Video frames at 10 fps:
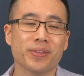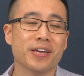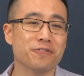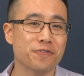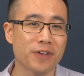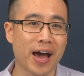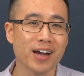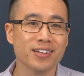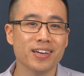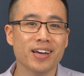In
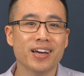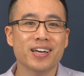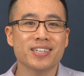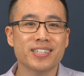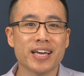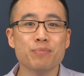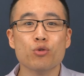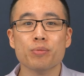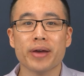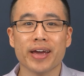fact,
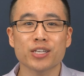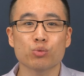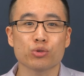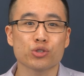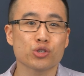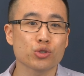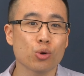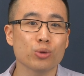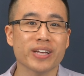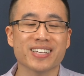tapeworm eggs were
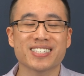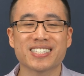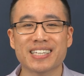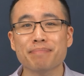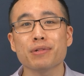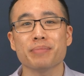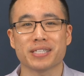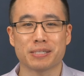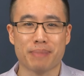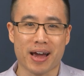sold as
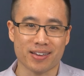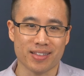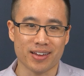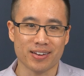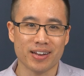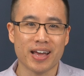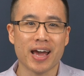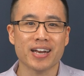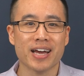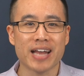supplements back then
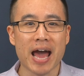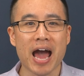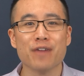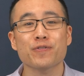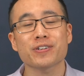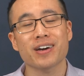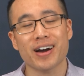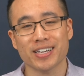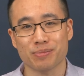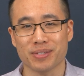and had
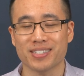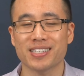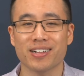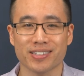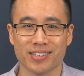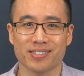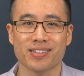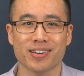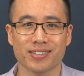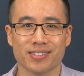advertisements selling these things.